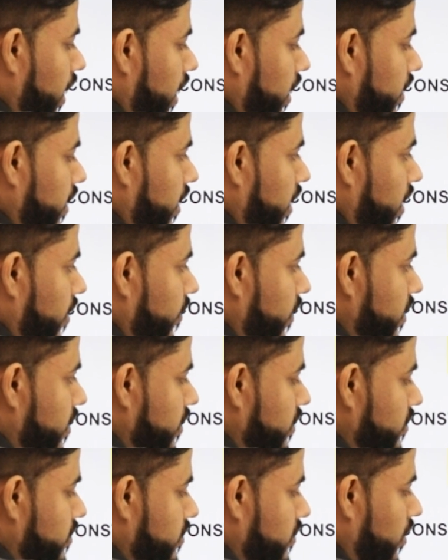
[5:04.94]
and the
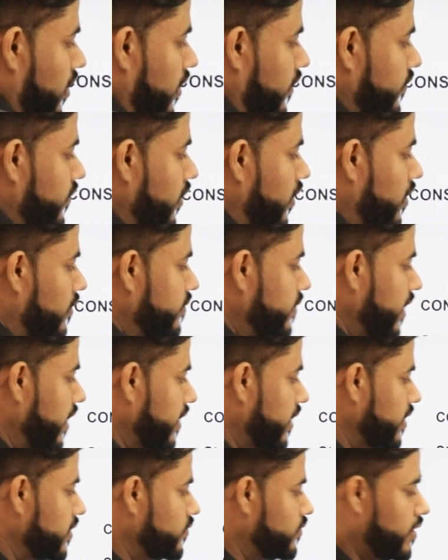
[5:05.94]
dimensions of the
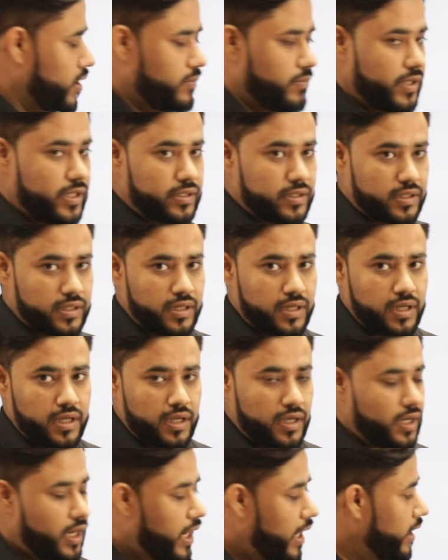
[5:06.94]
object is one meter.
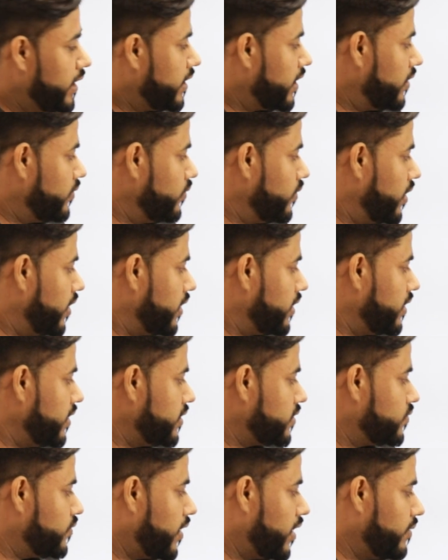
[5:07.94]
I will convert
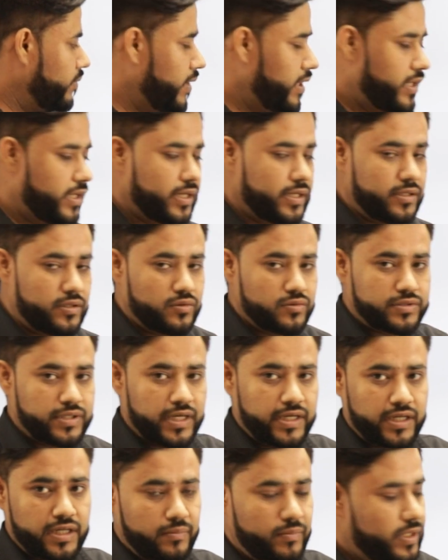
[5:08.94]
this one meter into
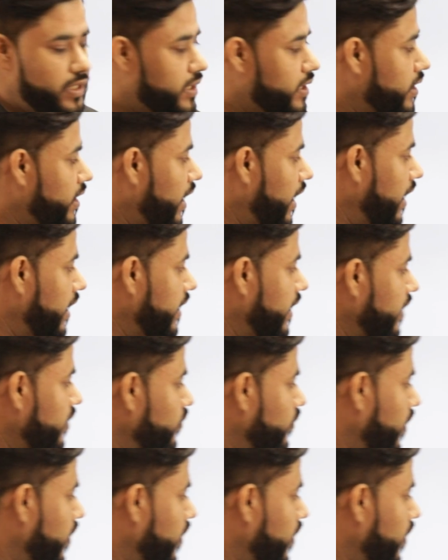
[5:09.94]
centimeter. I will get